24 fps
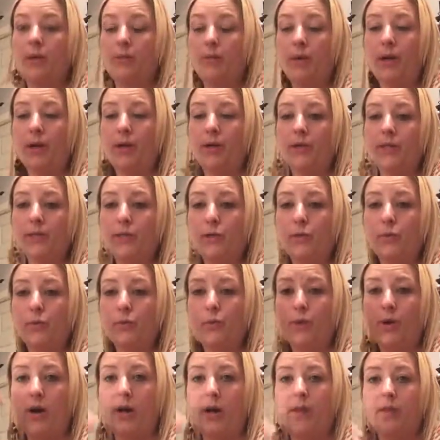compared to
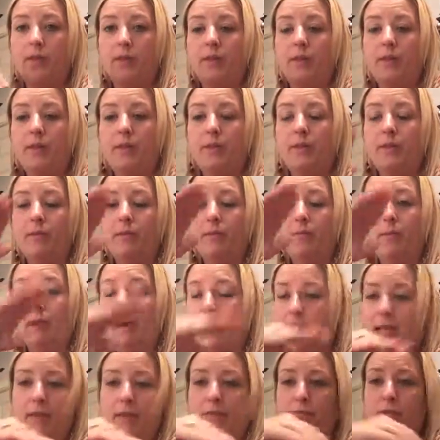what
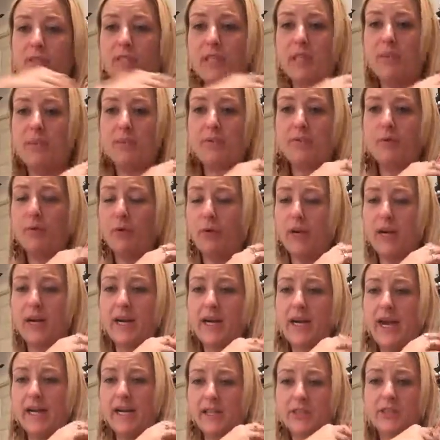my life was like before
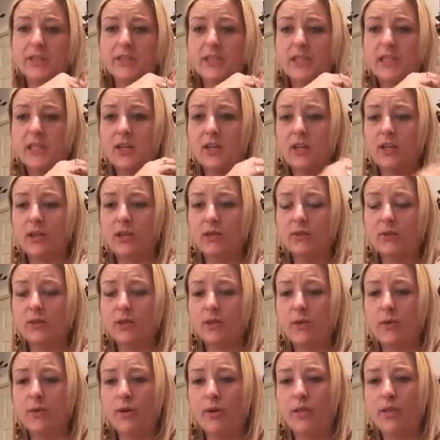I actually started
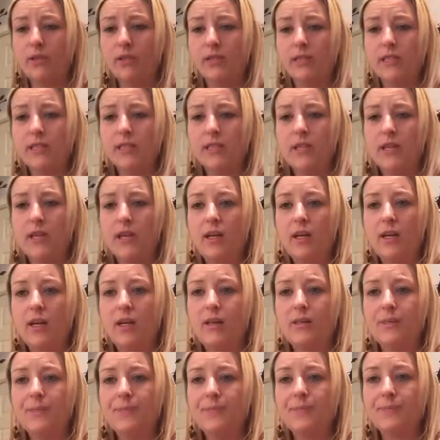using oils.
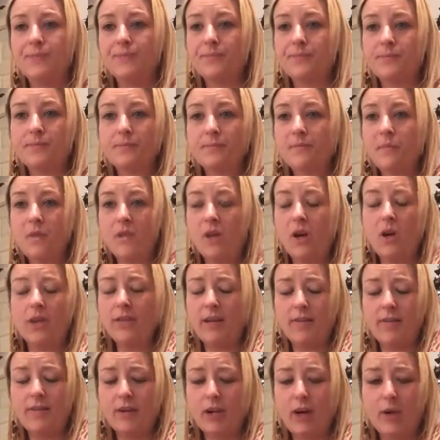I'll
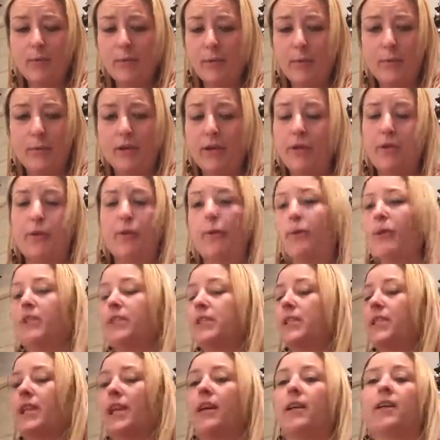never not be without
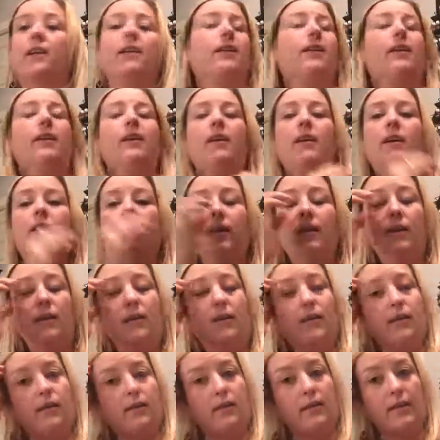oils again.
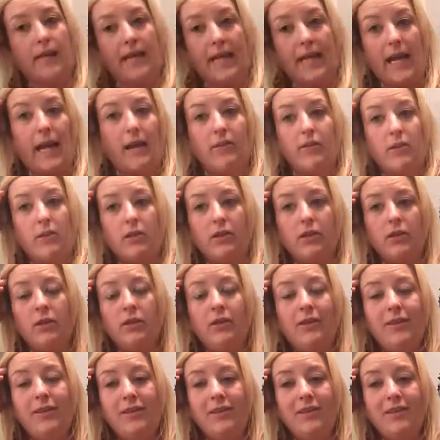Like, ever.
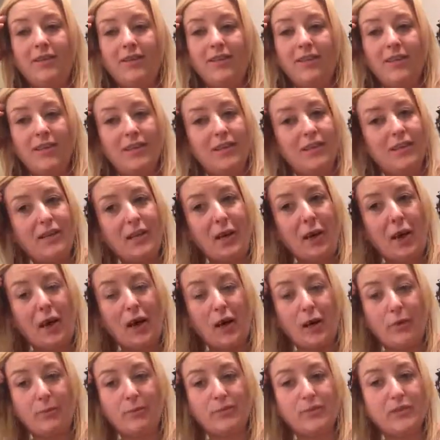
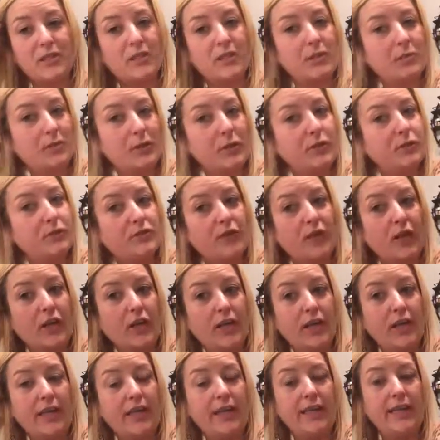Somebody who's
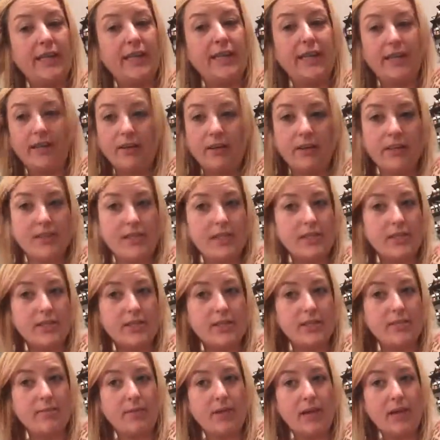very near and
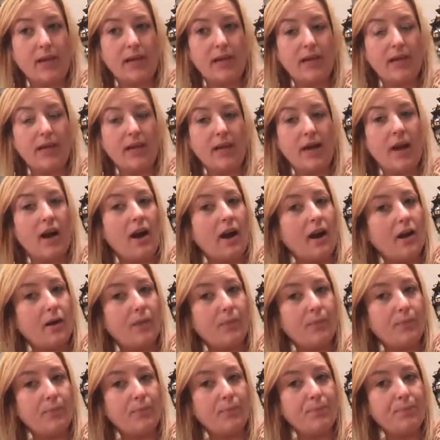dear to me,
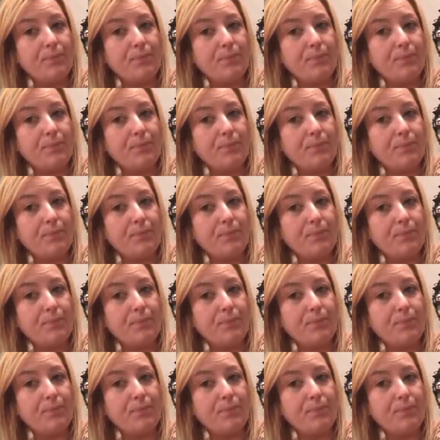I